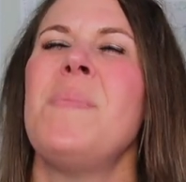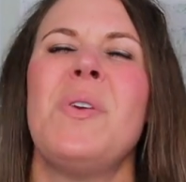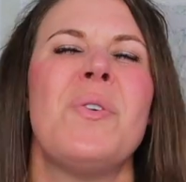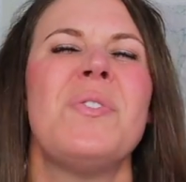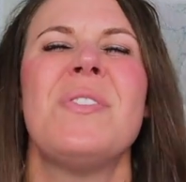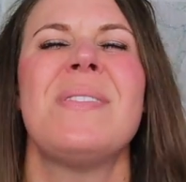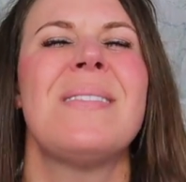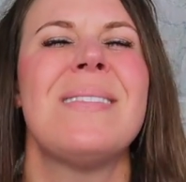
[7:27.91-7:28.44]
you know,
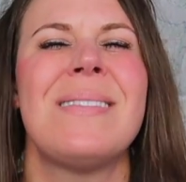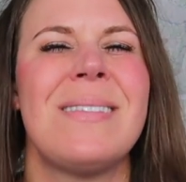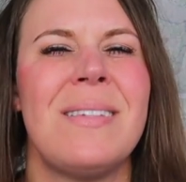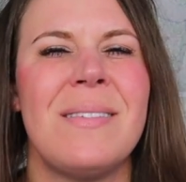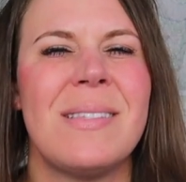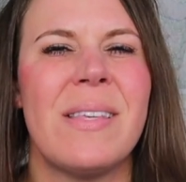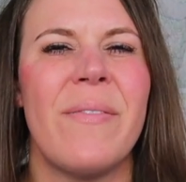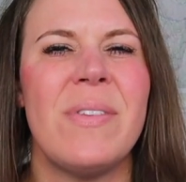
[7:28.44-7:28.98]
just this
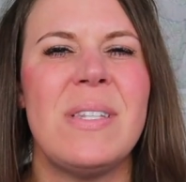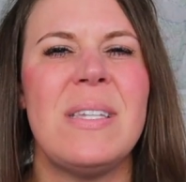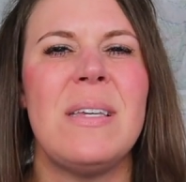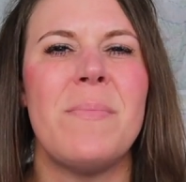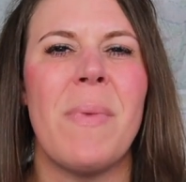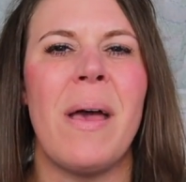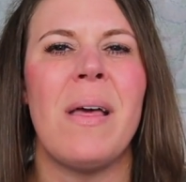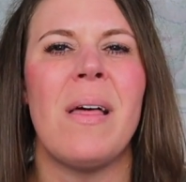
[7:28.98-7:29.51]
little
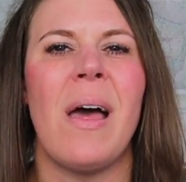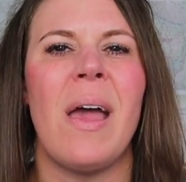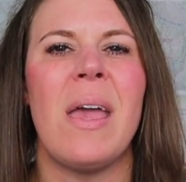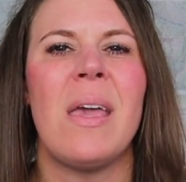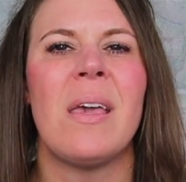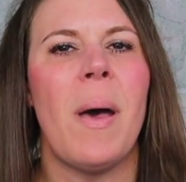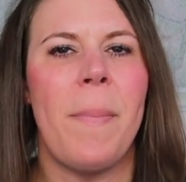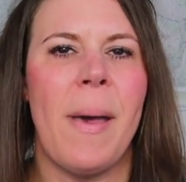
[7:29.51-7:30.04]
17 mile
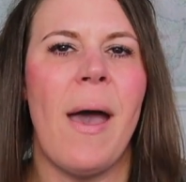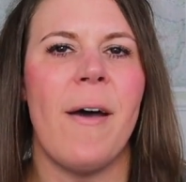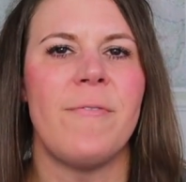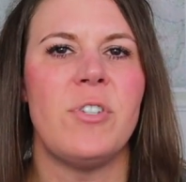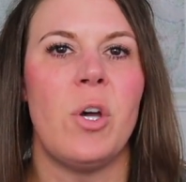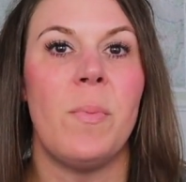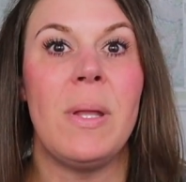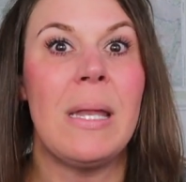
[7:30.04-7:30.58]
hike up Half Dome.